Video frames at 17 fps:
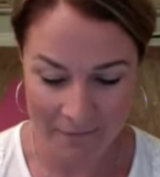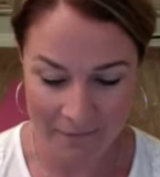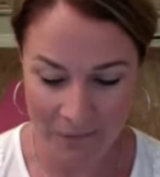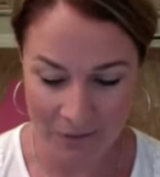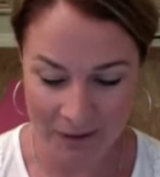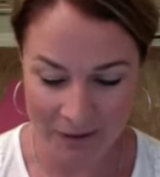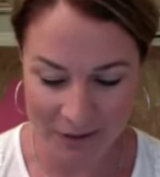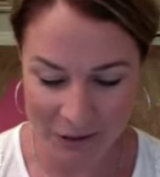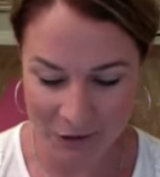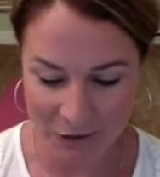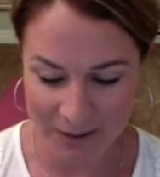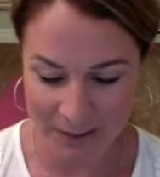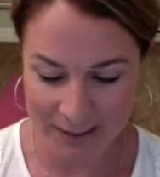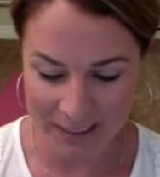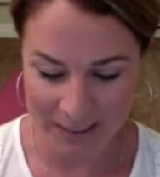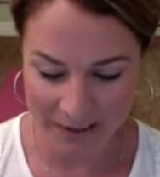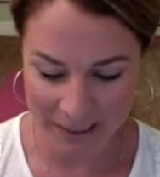One of the
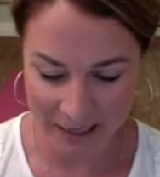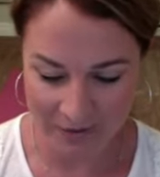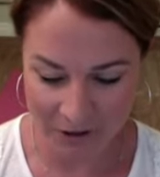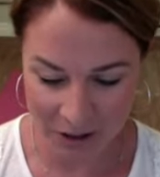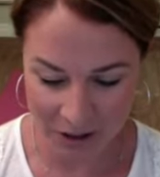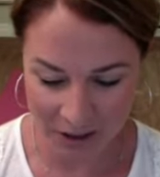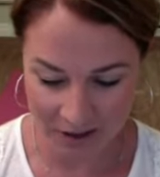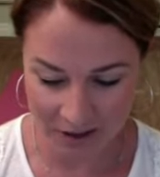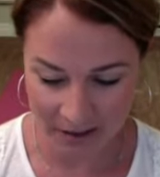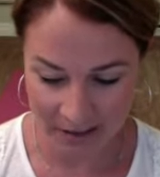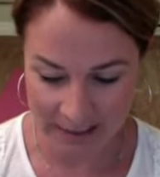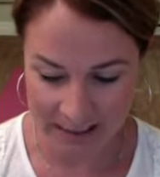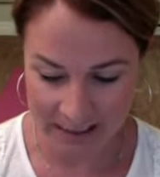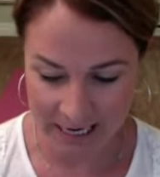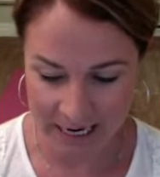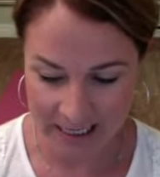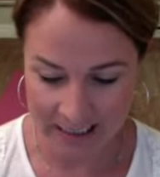stories I love sharing
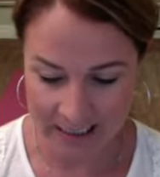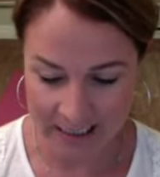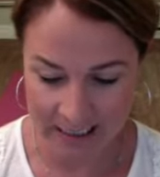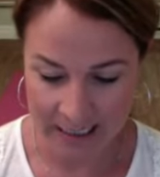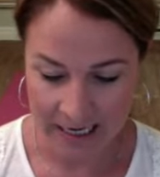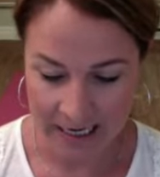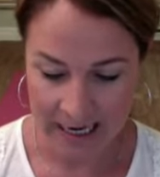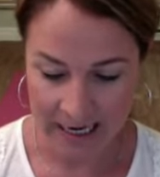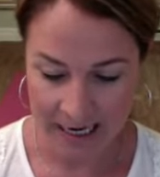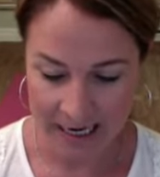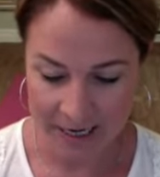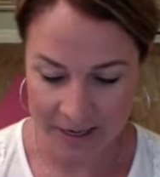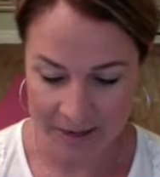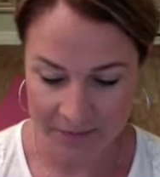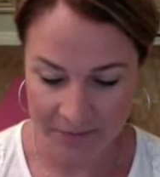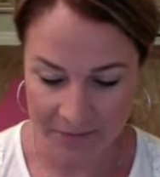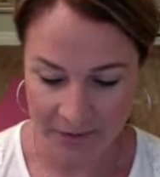is that
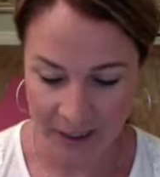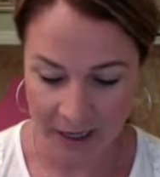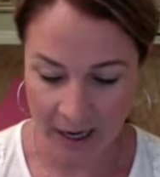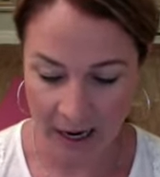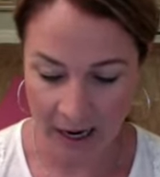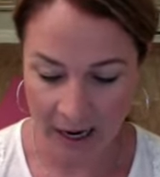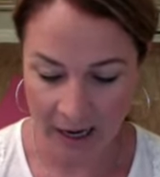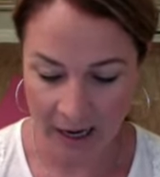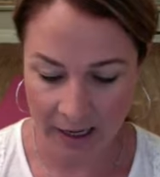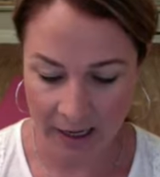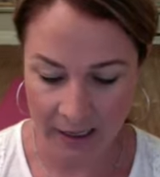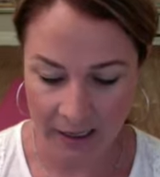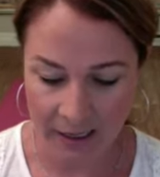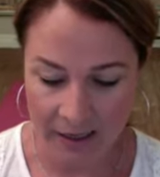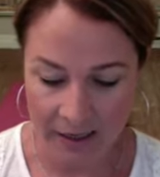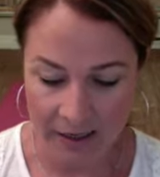I